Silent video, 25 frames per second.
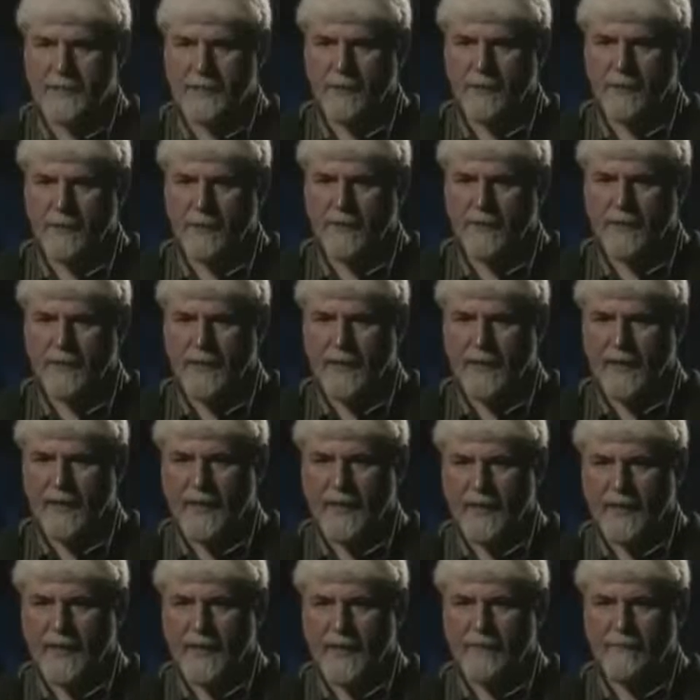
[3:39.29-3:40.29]
was that there are
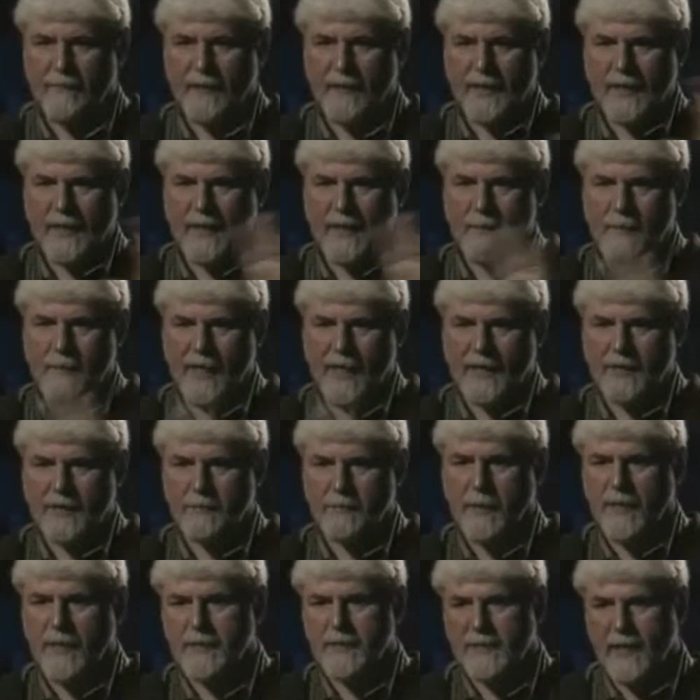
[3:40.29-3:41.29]
infinitely
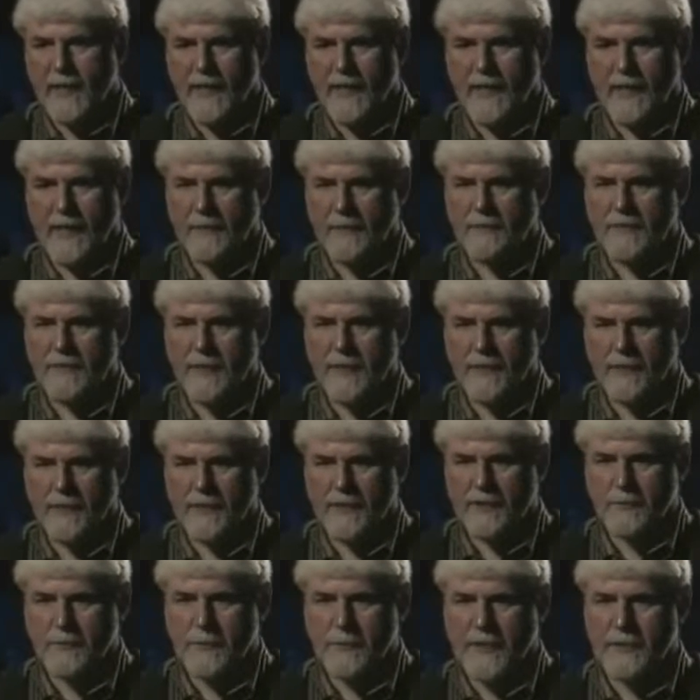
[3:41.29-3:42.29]
many space-times that
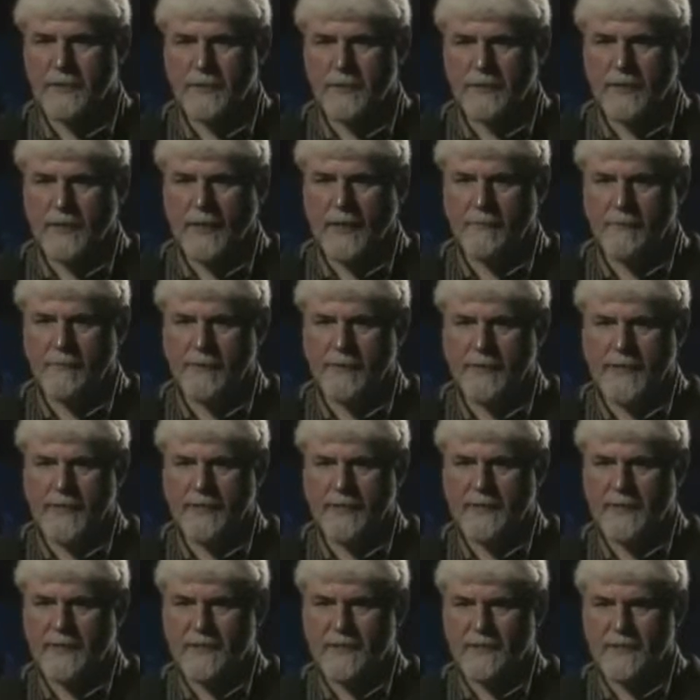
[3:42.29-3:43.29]
are no spatial temporal
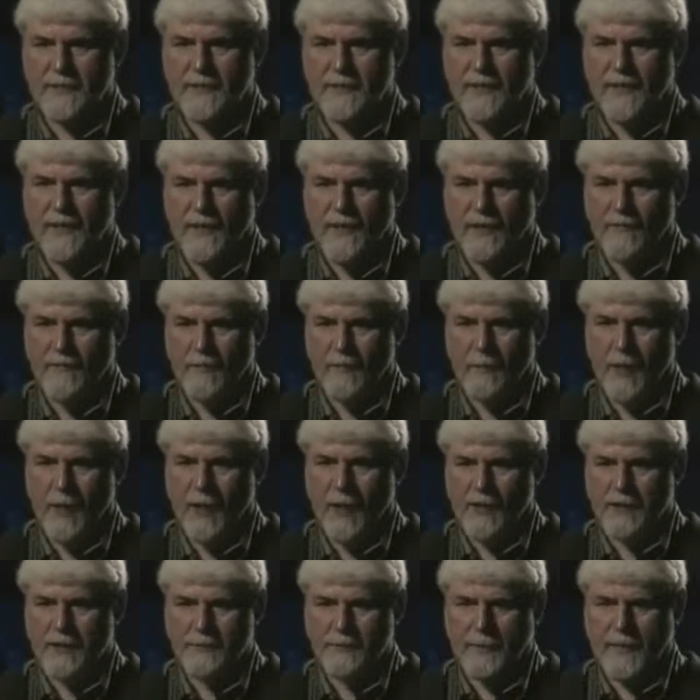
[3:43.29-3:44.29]
distance from
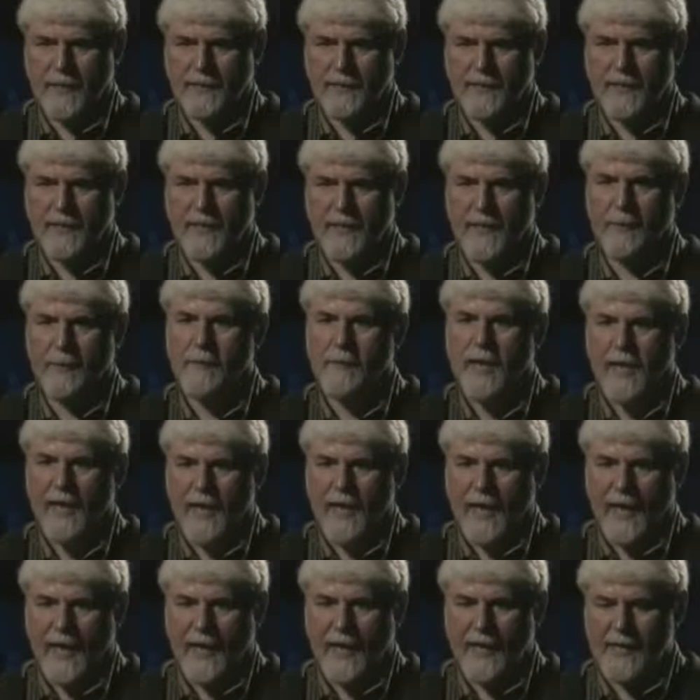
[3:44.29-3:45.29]
our space-time,
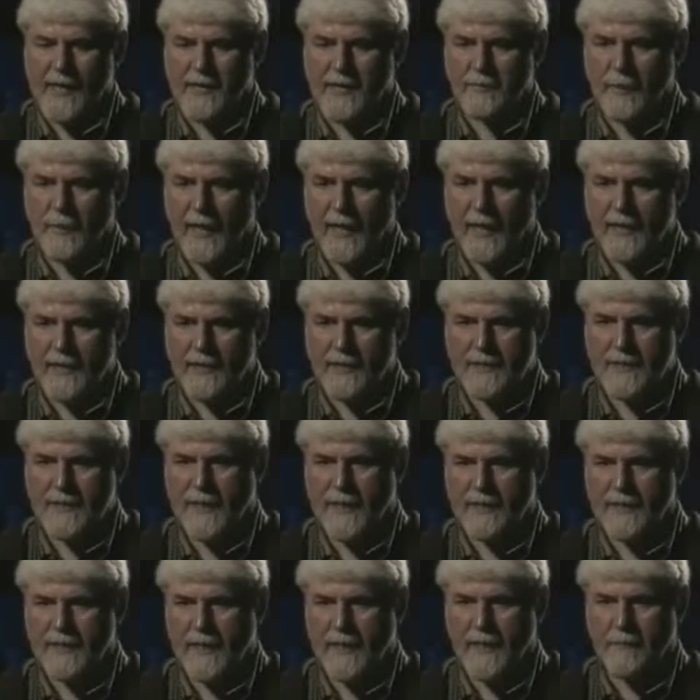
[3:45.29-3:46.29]
and he explained
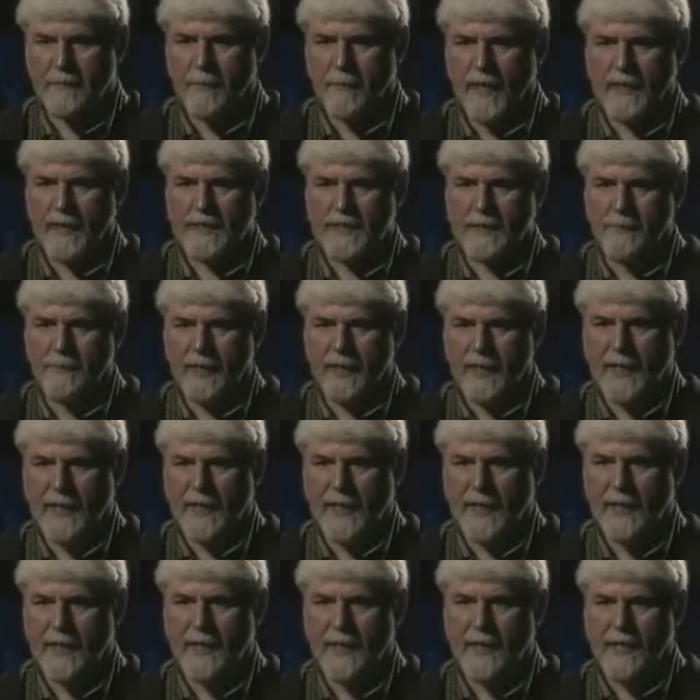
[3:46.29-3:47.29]
necessity and
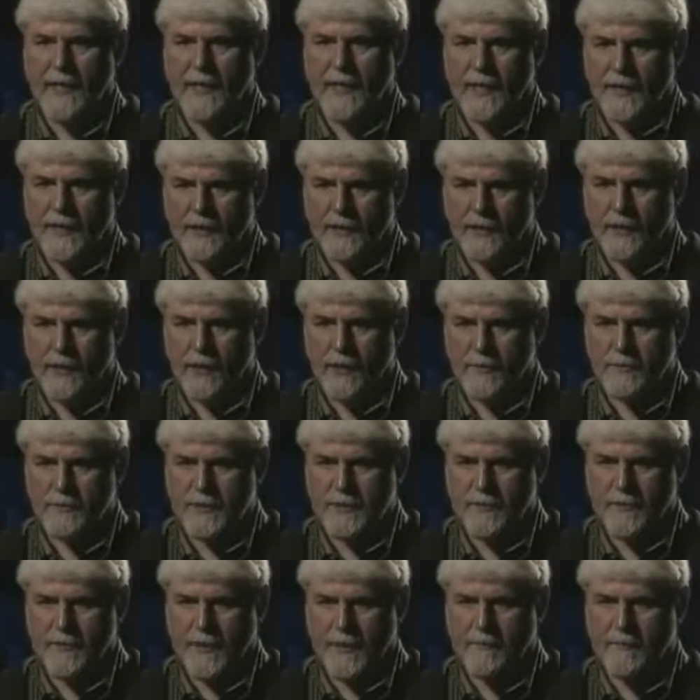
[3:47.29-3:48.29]
possibility in
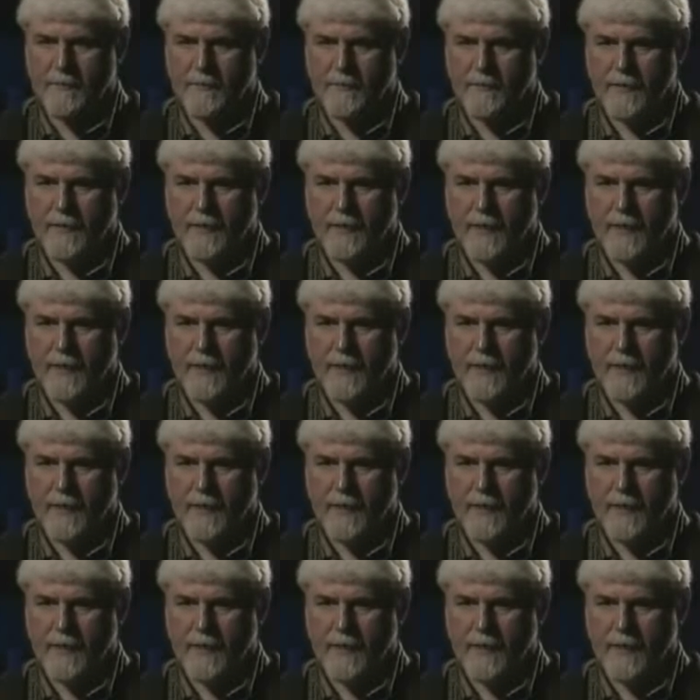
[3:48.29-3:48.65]
terms of them.